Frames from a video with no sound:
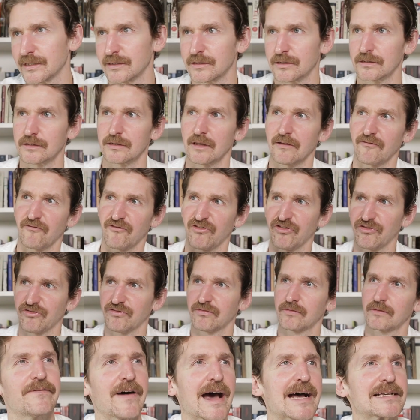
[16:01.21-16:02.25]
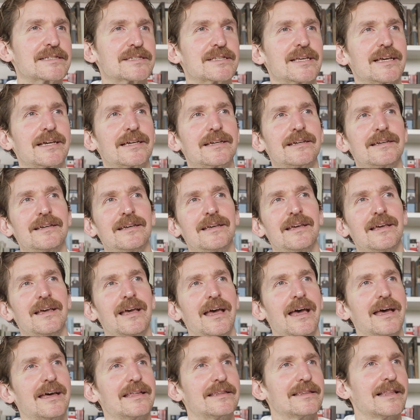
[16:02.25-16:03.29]
and just like fasting
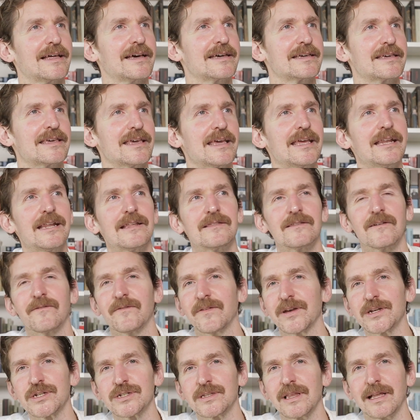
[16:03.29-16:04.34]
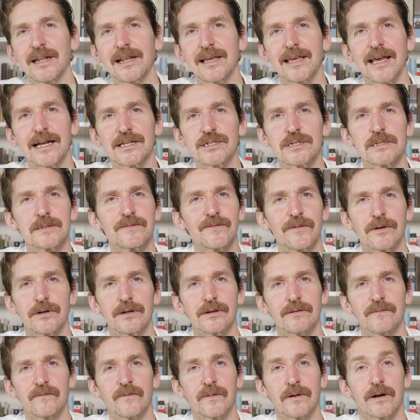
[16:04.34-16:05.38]
and like eating the fish that he catches
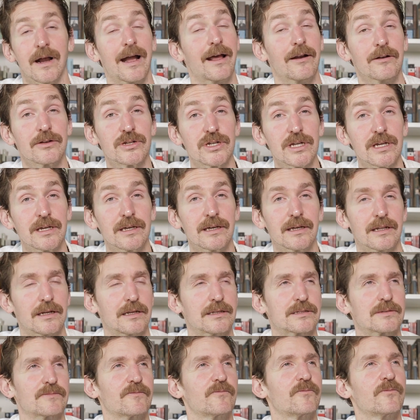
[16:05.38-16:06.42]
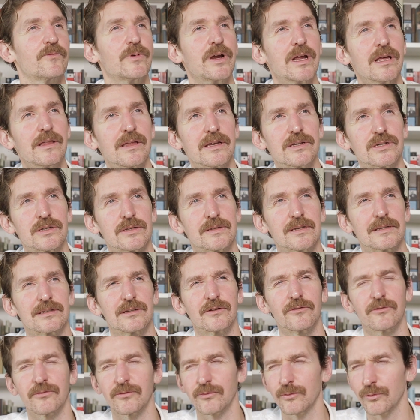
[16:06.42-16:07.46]
for energy. And it's really just this
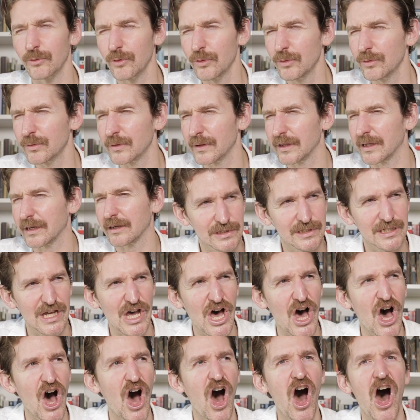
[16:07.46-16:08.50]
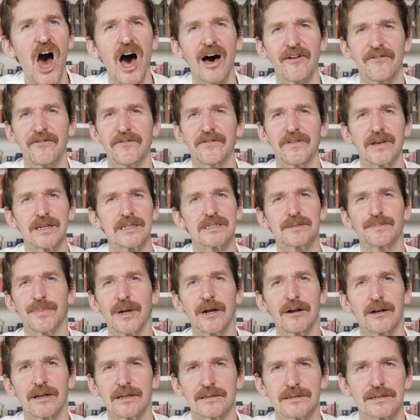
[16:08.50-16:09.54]
grueling, tough
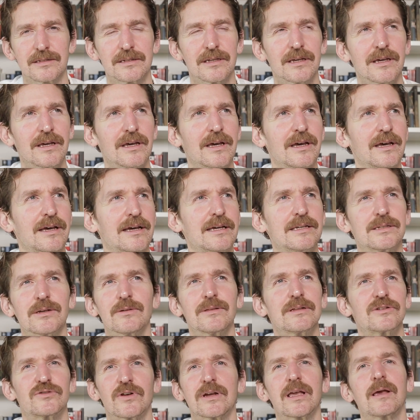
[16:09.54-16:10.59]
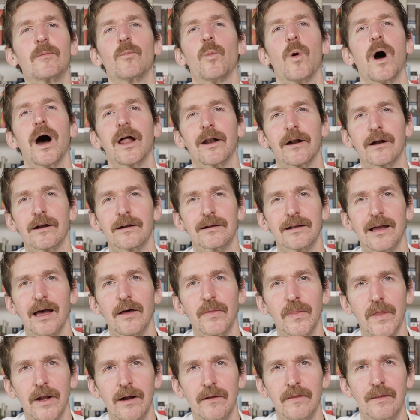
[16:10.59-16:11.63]
experience. He's only drinking water
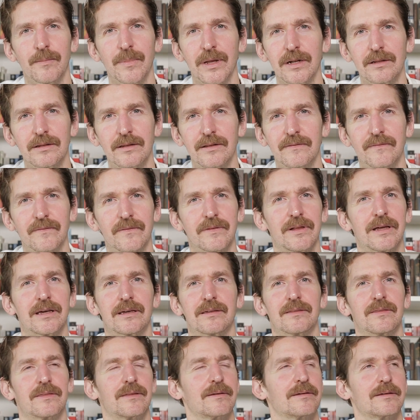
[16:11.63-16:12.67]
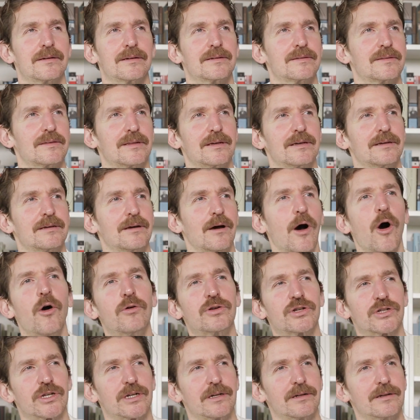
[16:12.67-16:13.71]
out there in the middle of like the
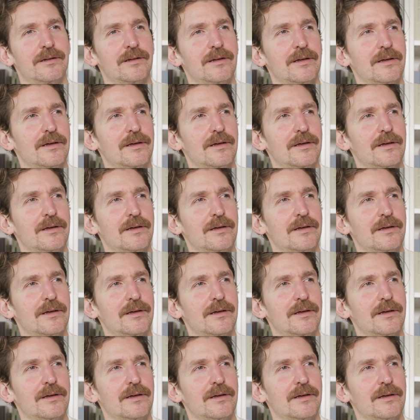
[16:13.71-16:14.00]
ocean.